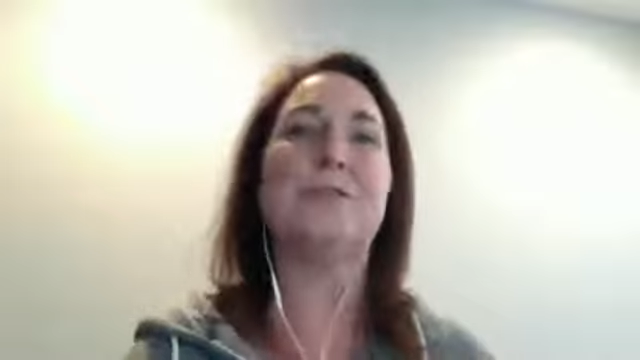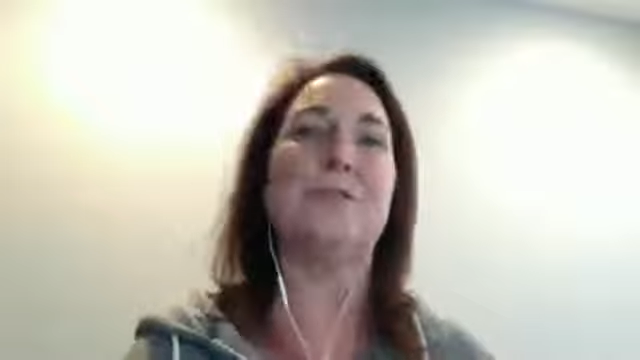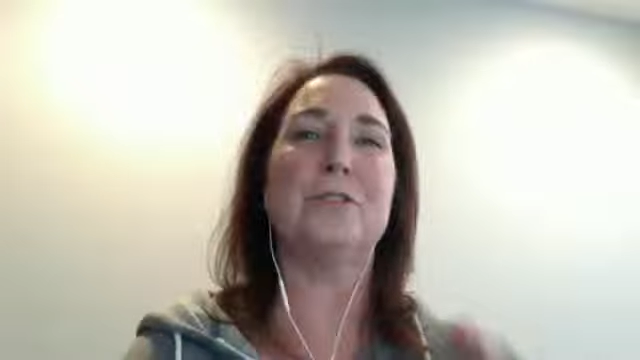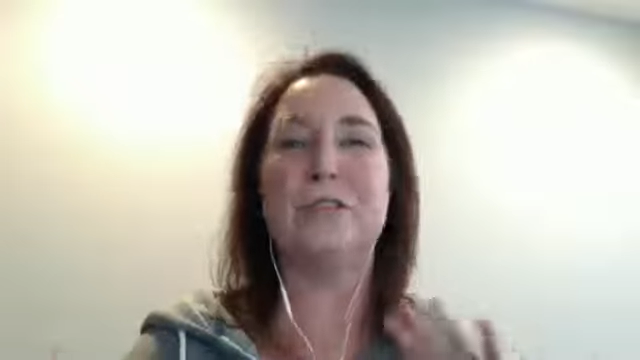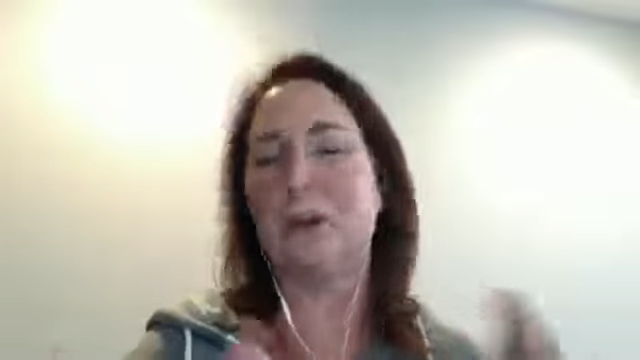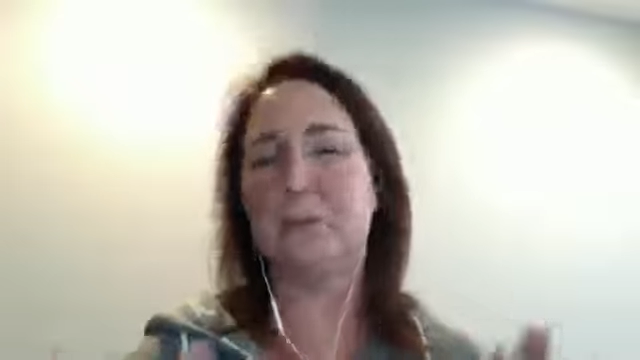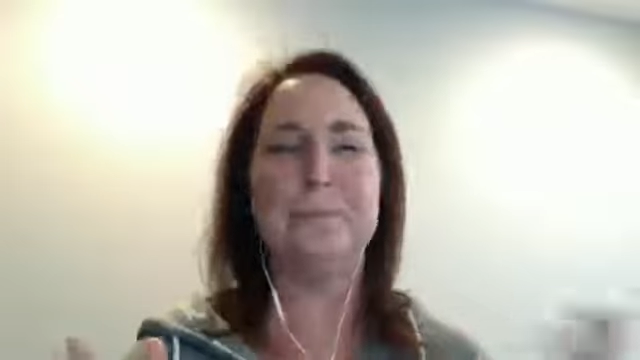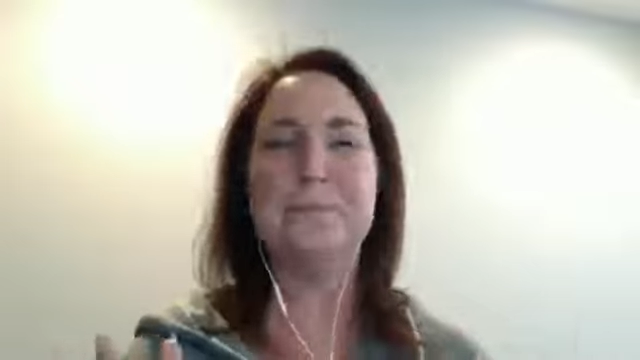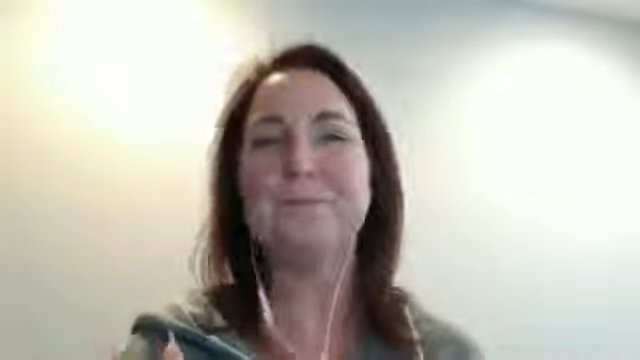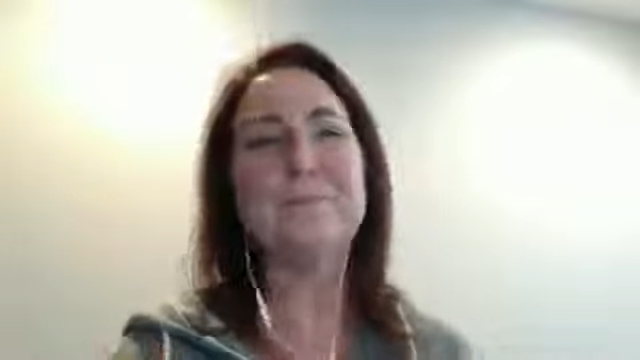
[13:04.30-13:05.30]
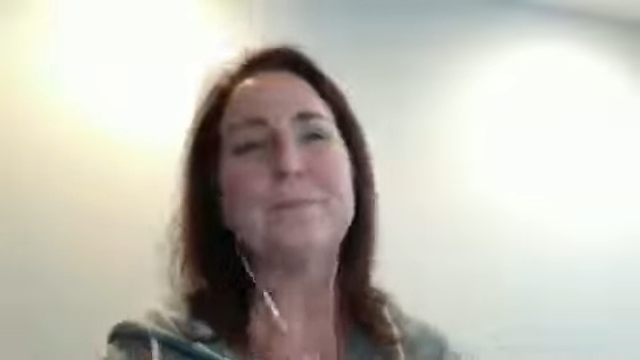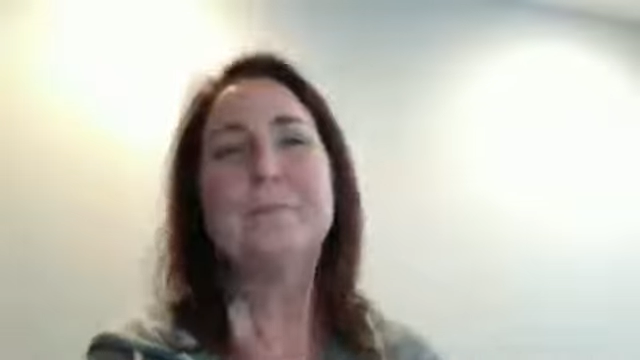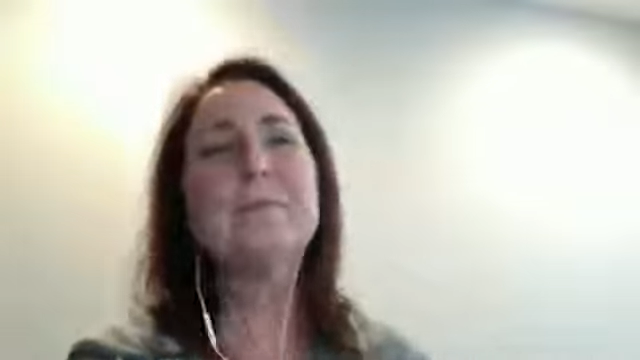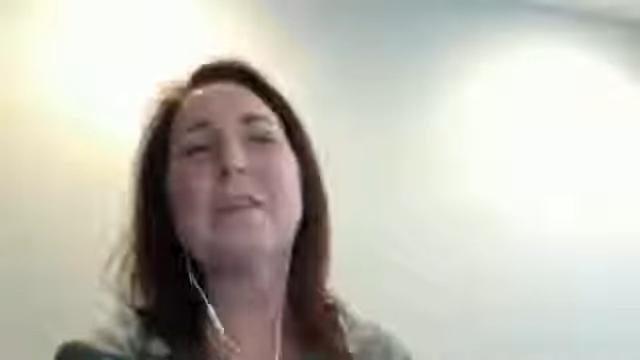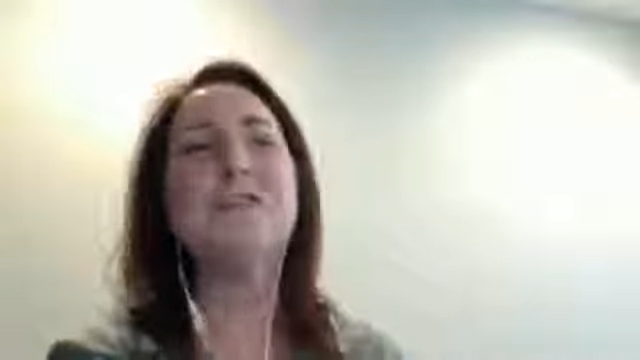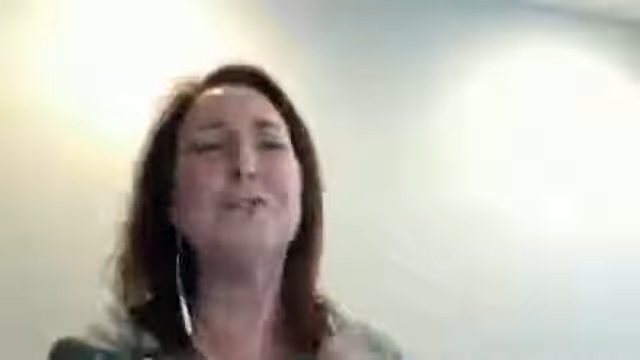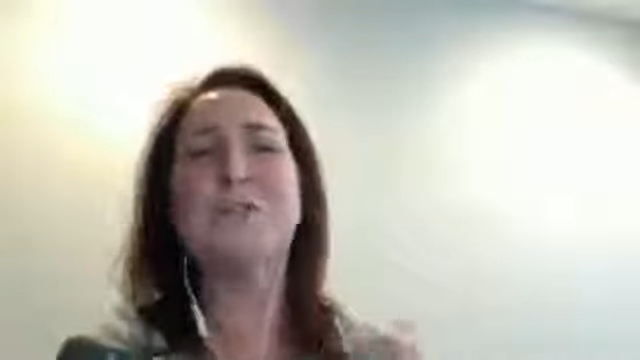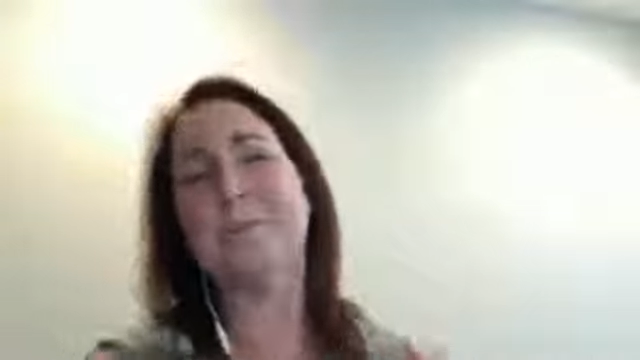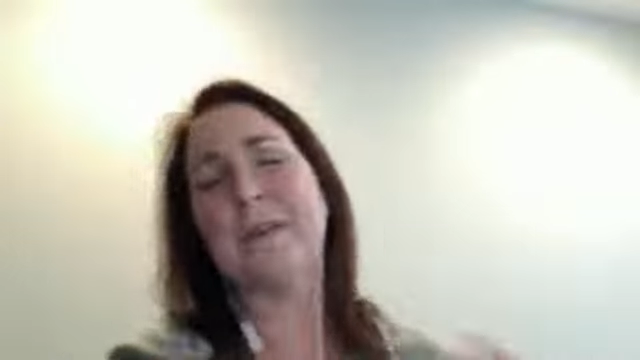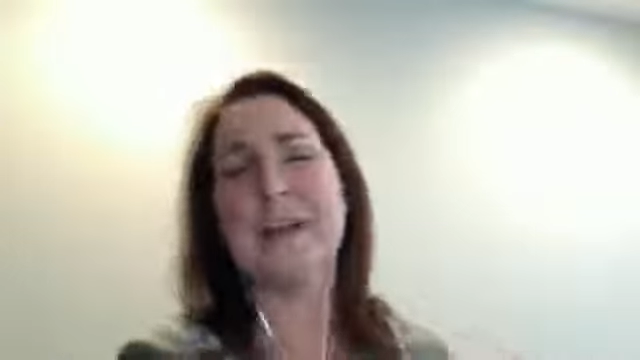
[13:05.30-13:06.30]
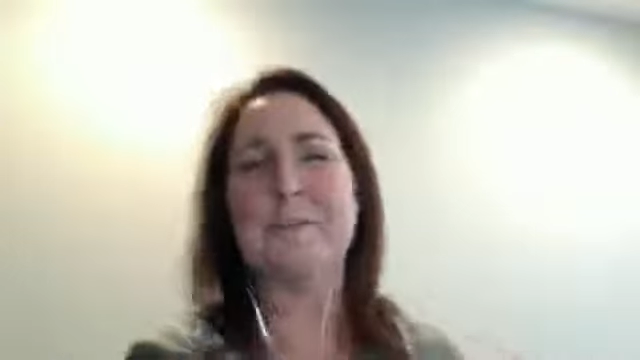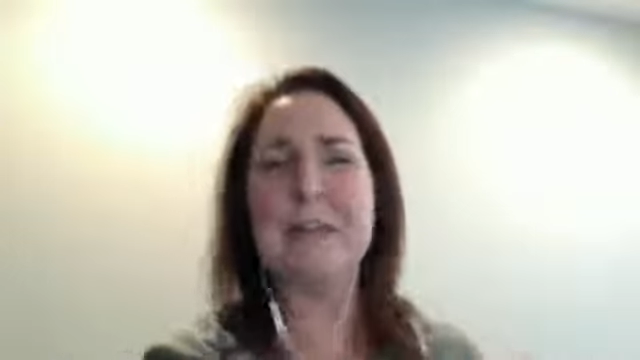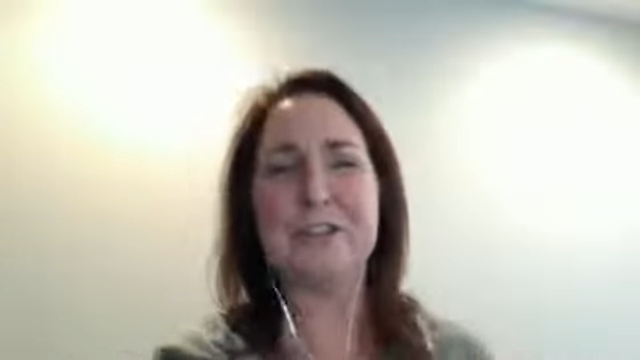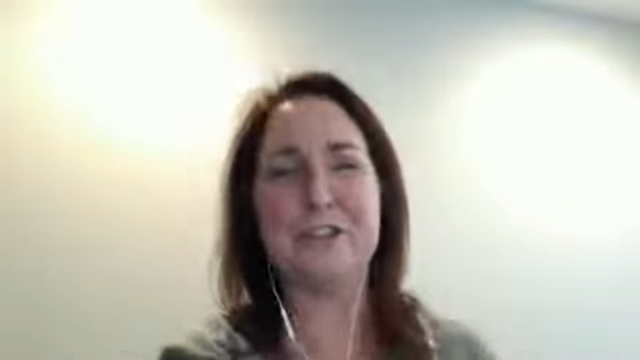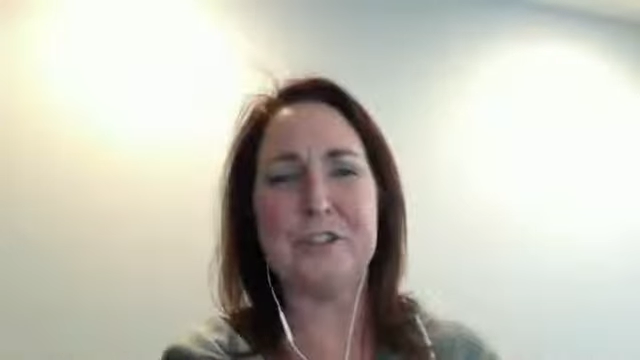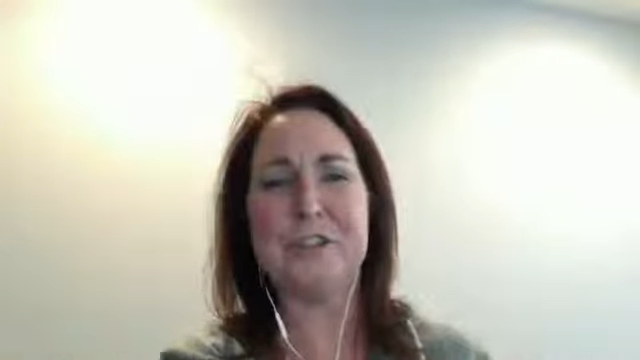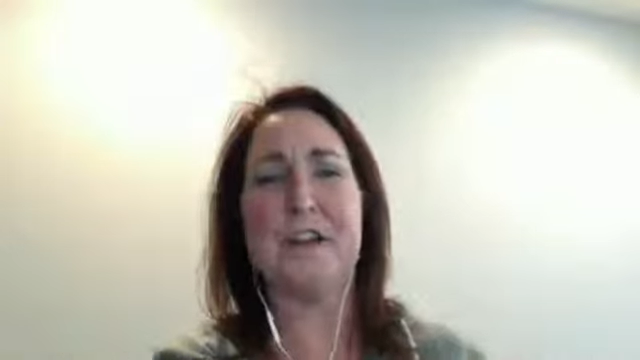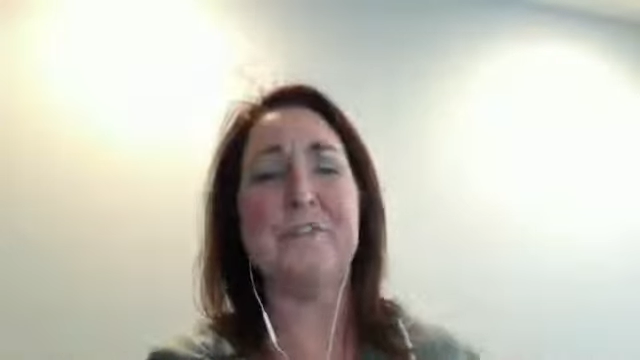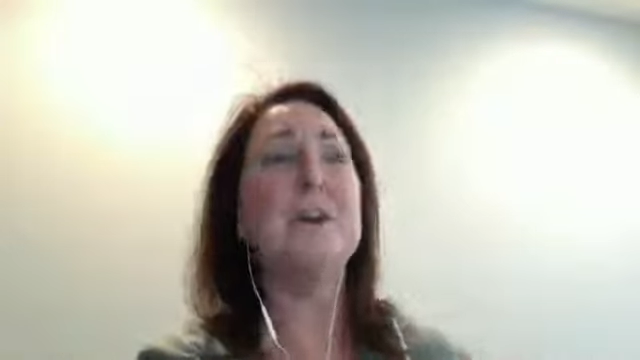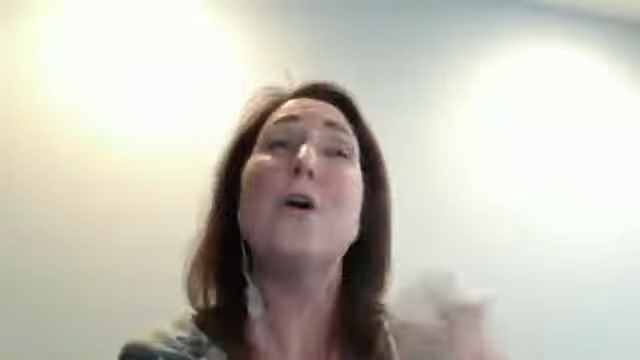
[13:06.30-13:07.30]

or, you know, do some kind of makeshift stuff